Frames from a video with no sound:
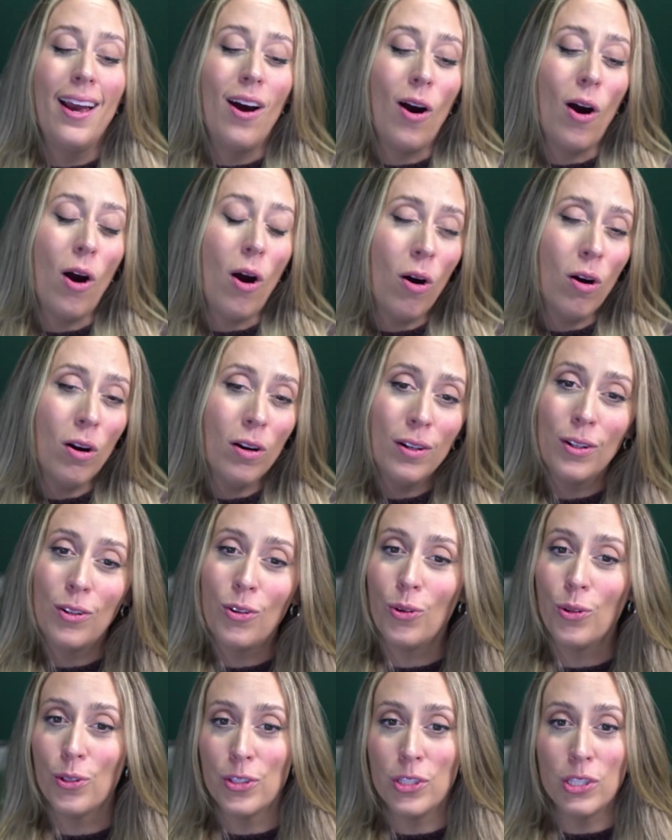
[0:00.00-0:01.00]

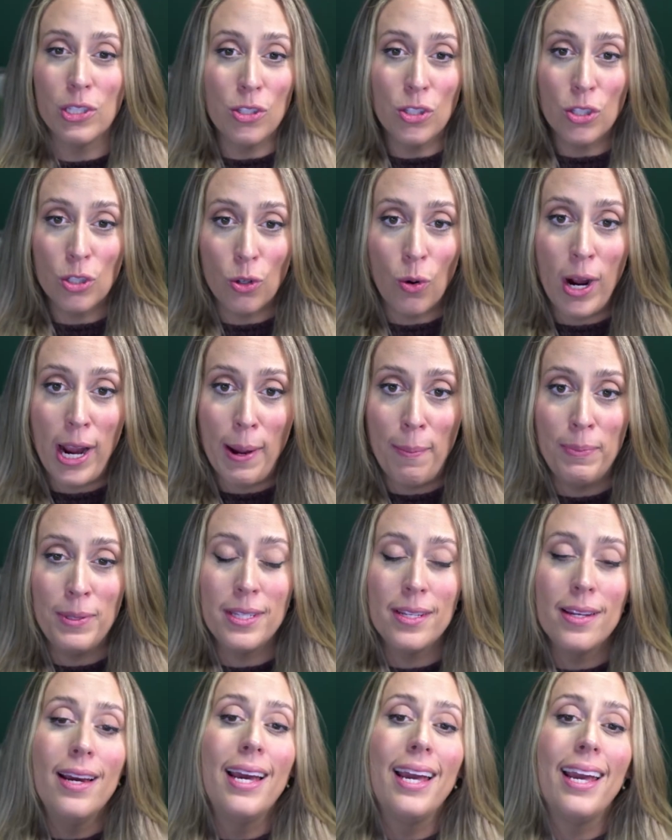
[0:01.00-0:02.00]
articles,
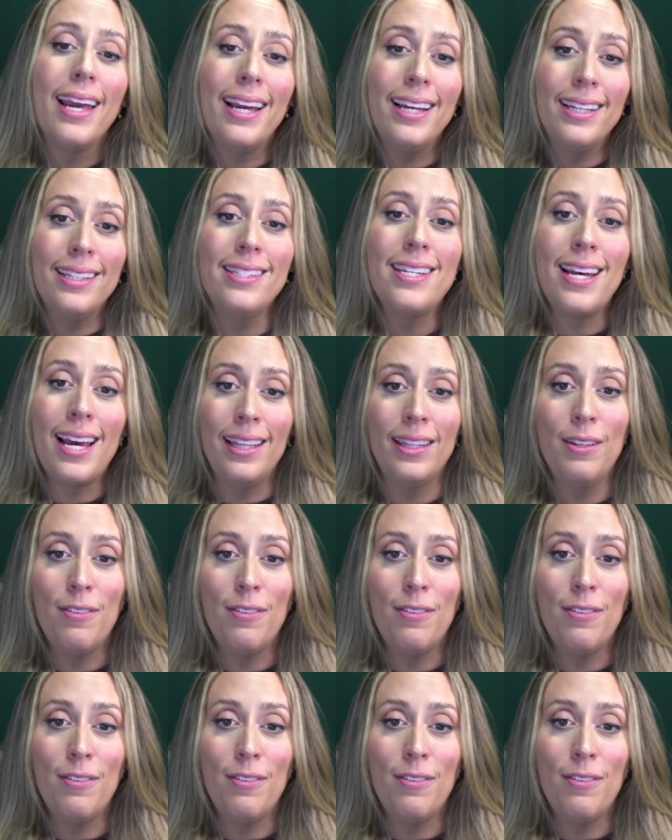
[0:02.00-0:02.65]
scripts inside